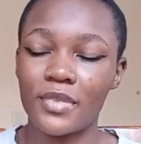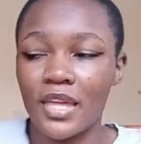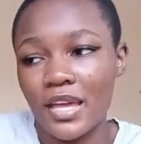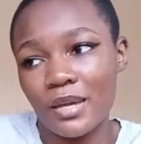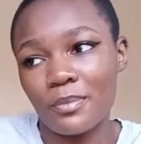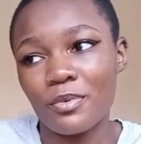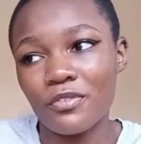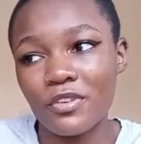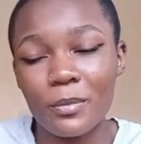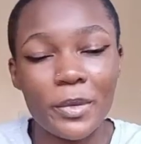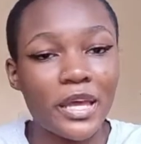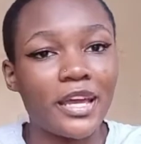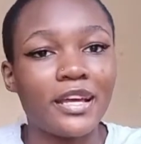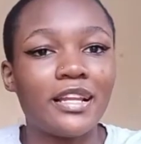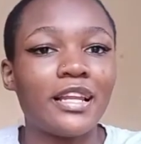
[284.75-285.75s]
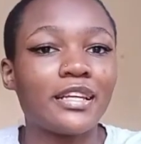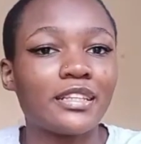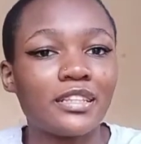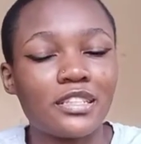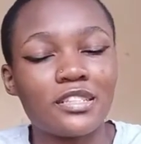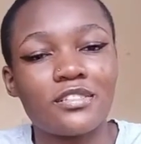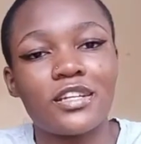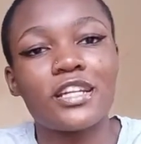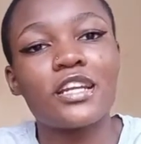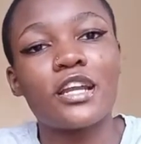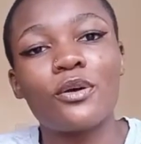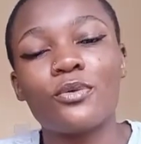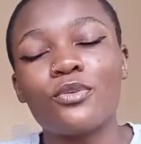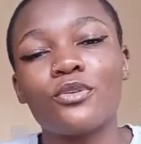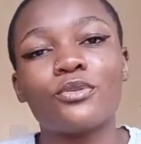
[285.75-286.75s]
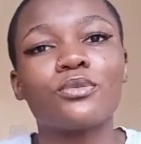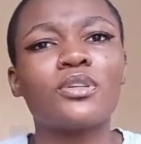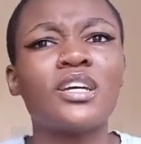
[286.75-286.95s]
I prefer my hair like this right now, you know.